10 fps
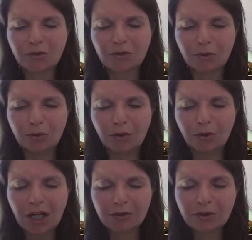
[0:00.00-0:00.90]
to
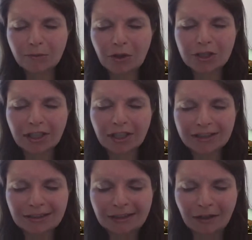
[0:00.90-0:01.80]
to
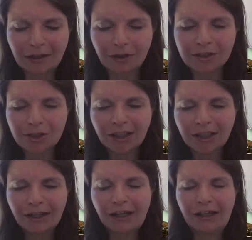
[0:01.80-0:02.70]
commercialize this technology,